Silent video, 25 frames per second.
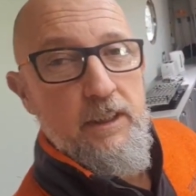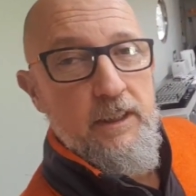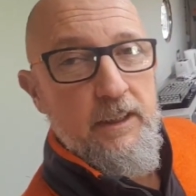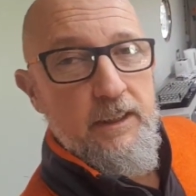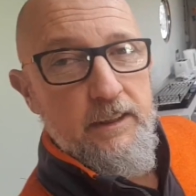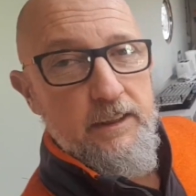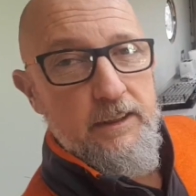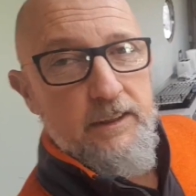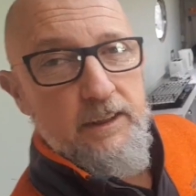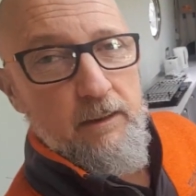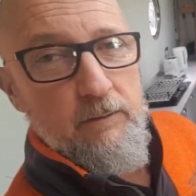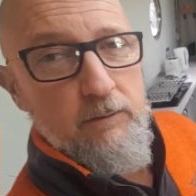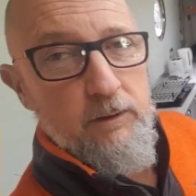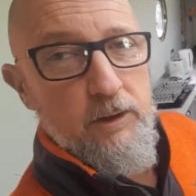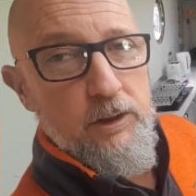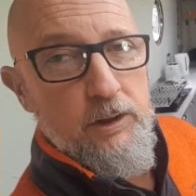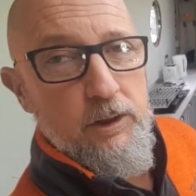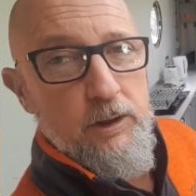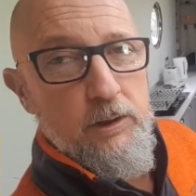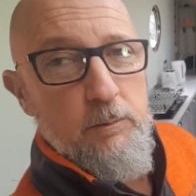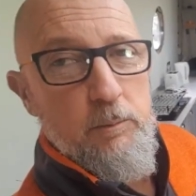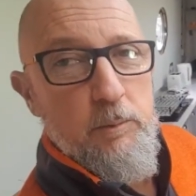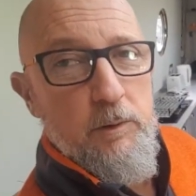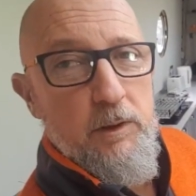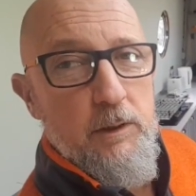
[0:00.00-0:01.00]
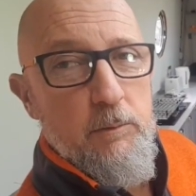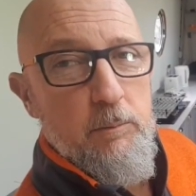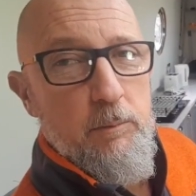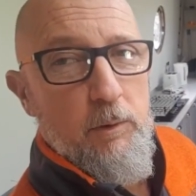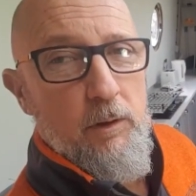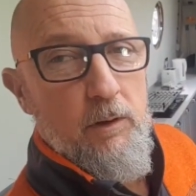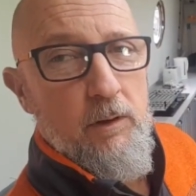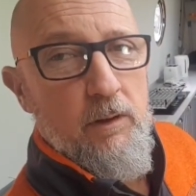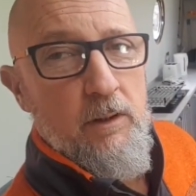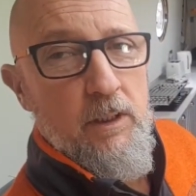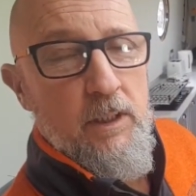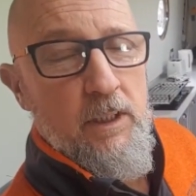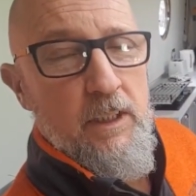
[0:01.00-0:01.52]
It sounds stupid,
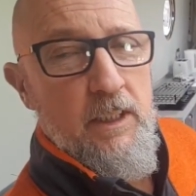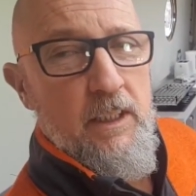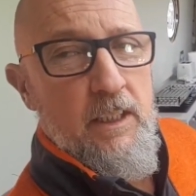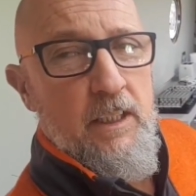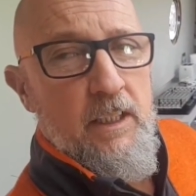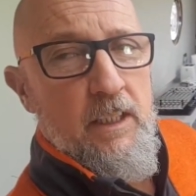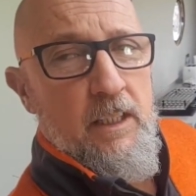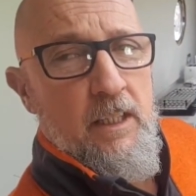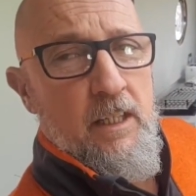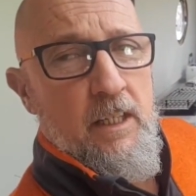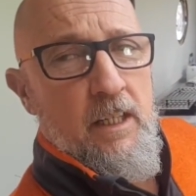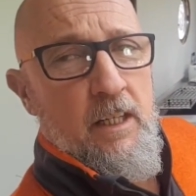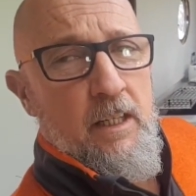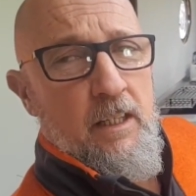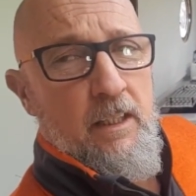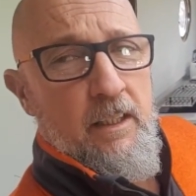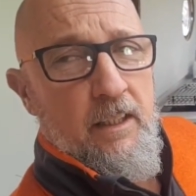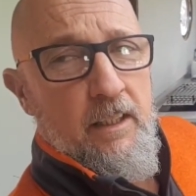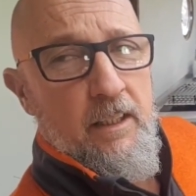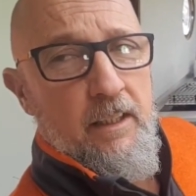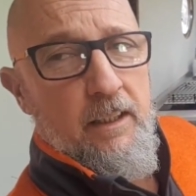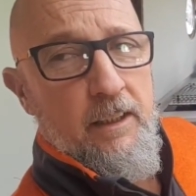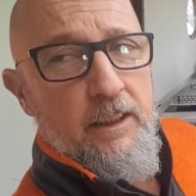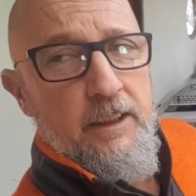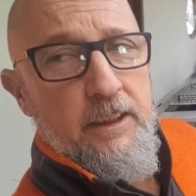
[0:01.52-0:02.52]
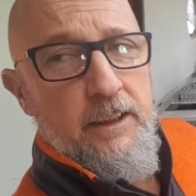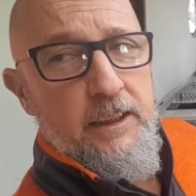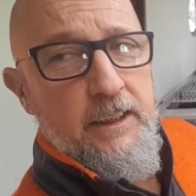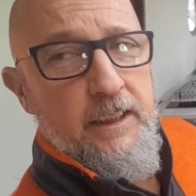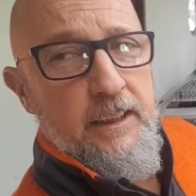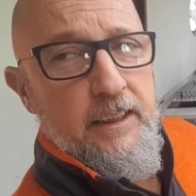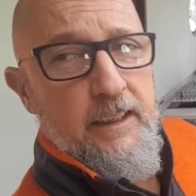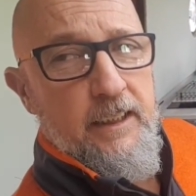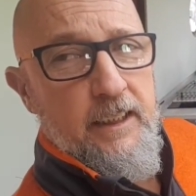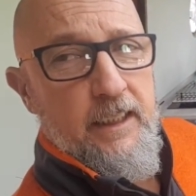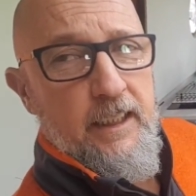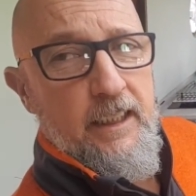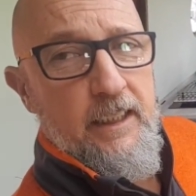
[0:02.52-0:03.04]
but you
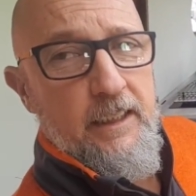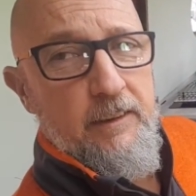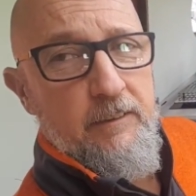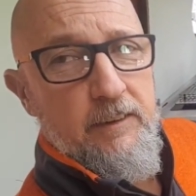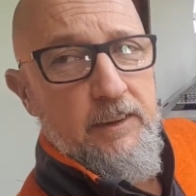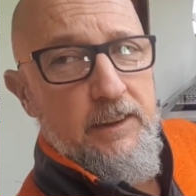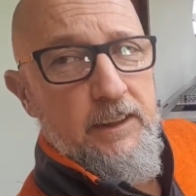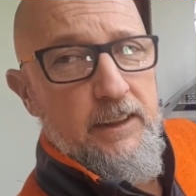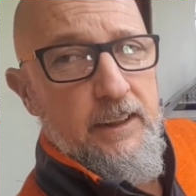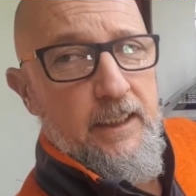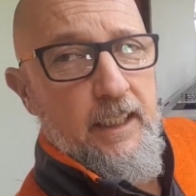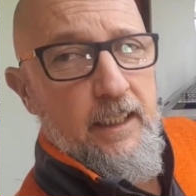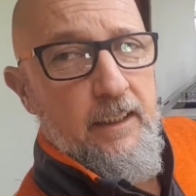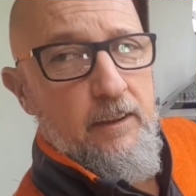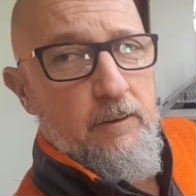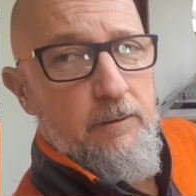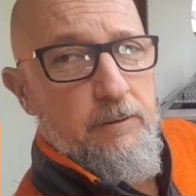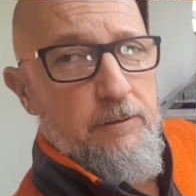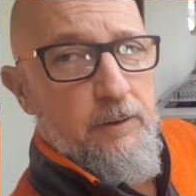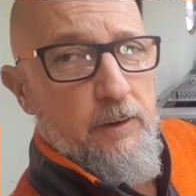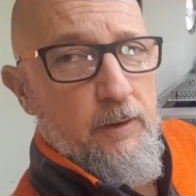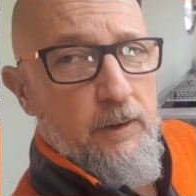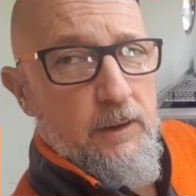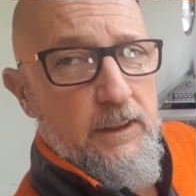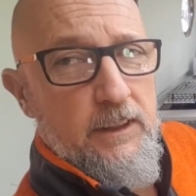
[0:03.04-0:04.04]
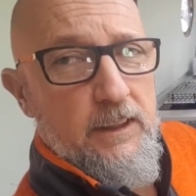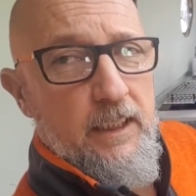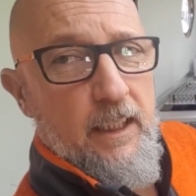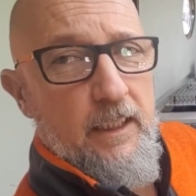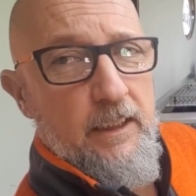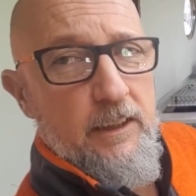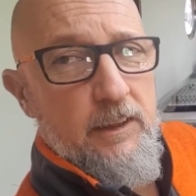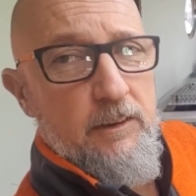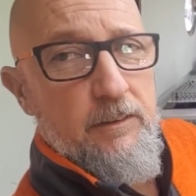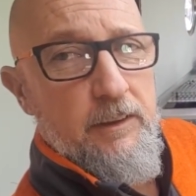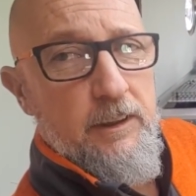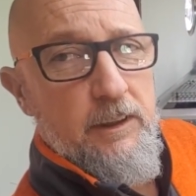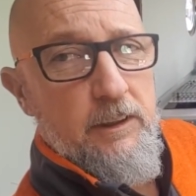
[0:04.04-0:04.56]
need the clearance to get a
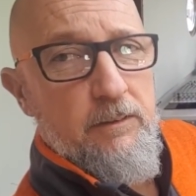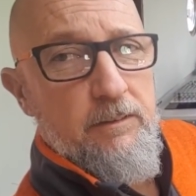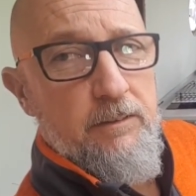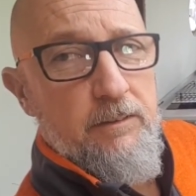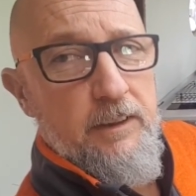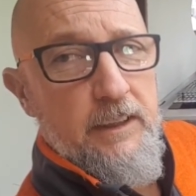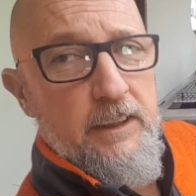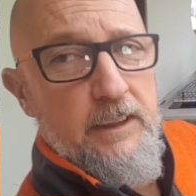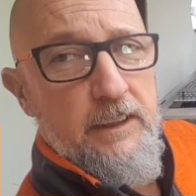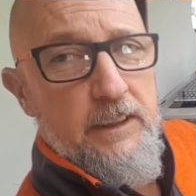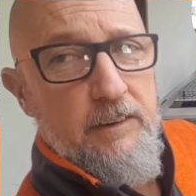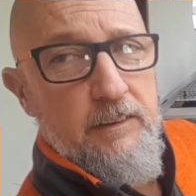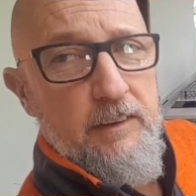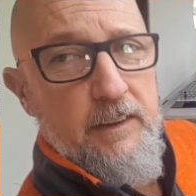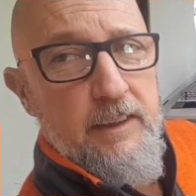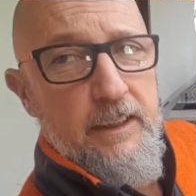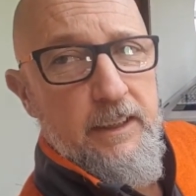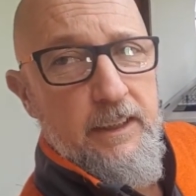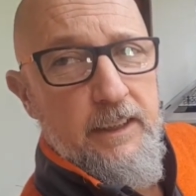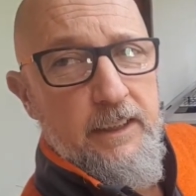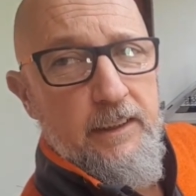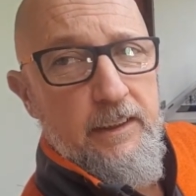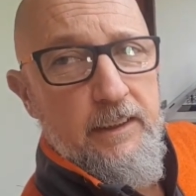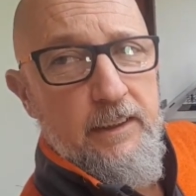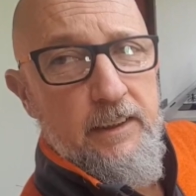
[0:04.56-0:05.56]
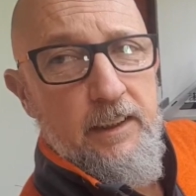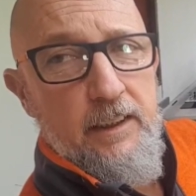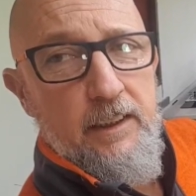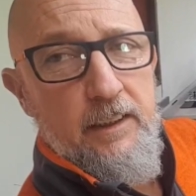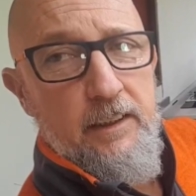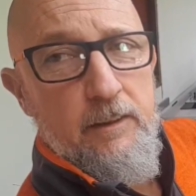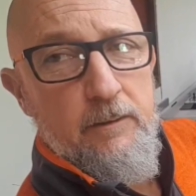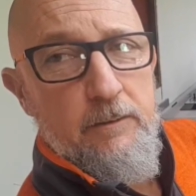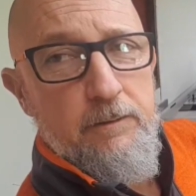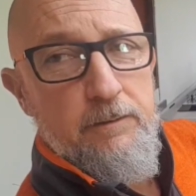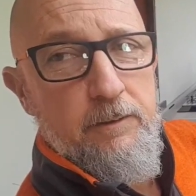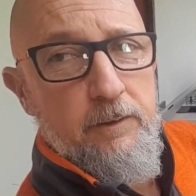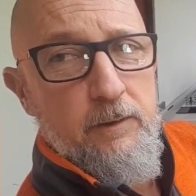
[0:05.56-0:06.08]
full-size fridge freezer in here
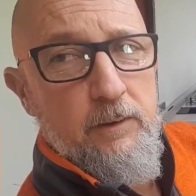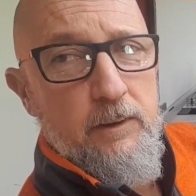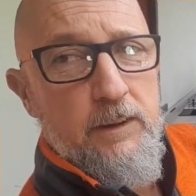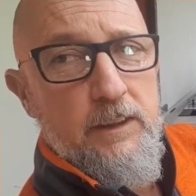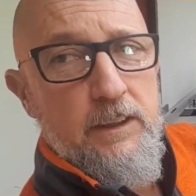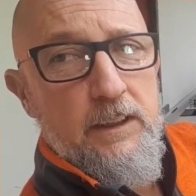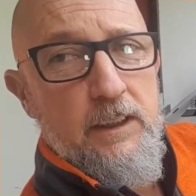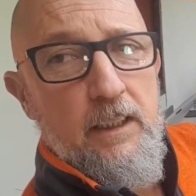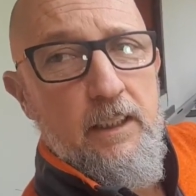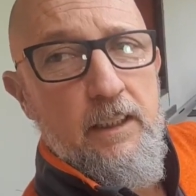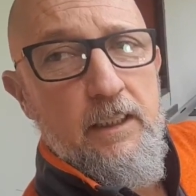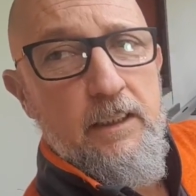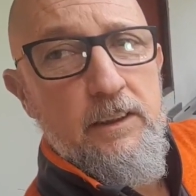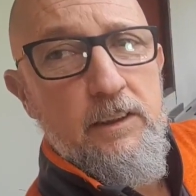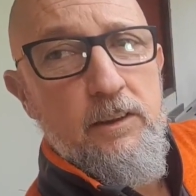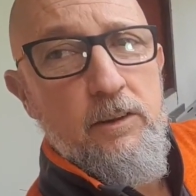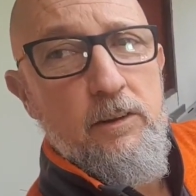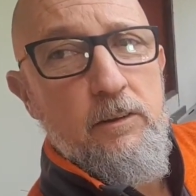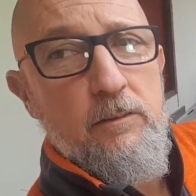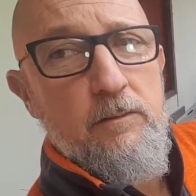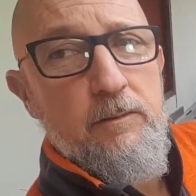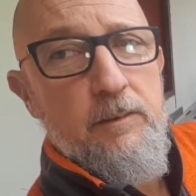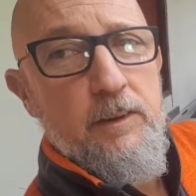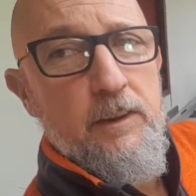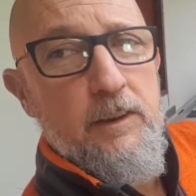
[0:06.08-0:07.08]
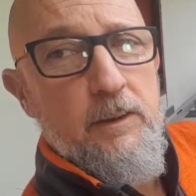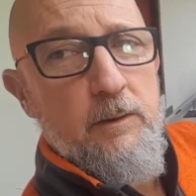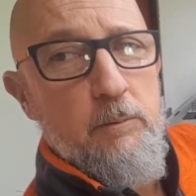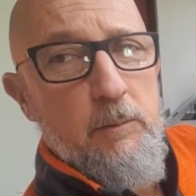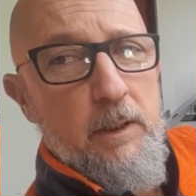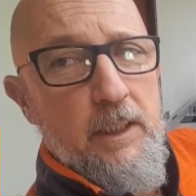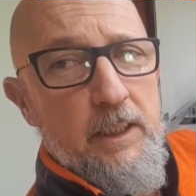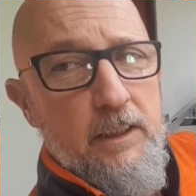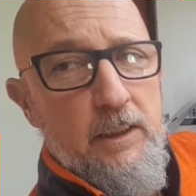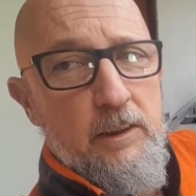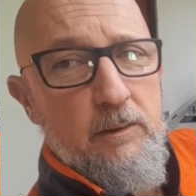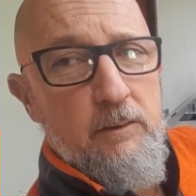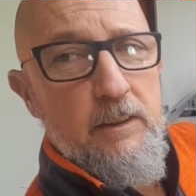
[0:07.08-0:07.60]
and a full-size oven and
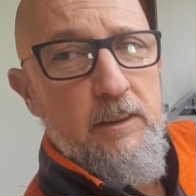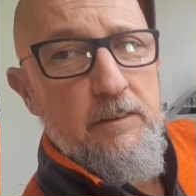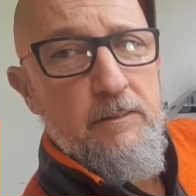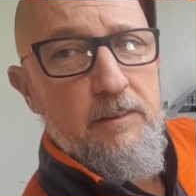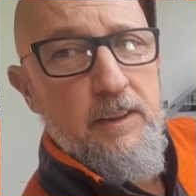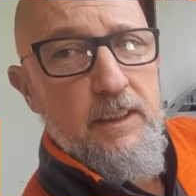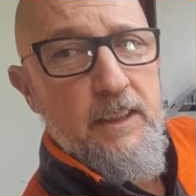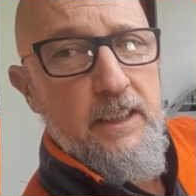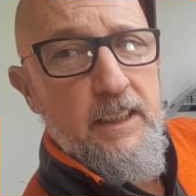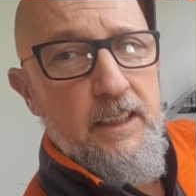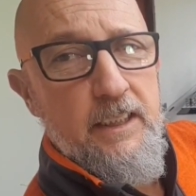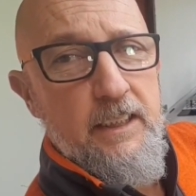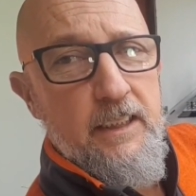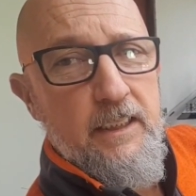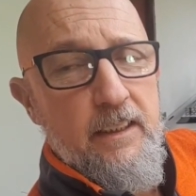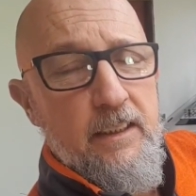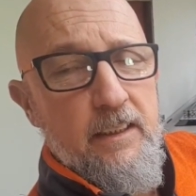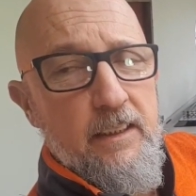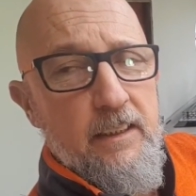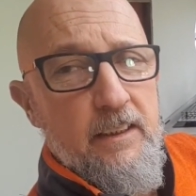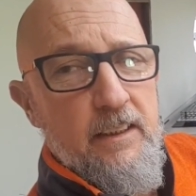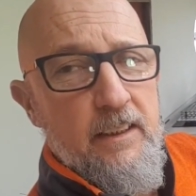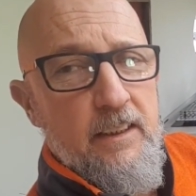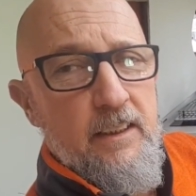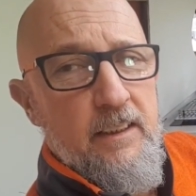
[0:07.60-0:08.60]
microwave in here.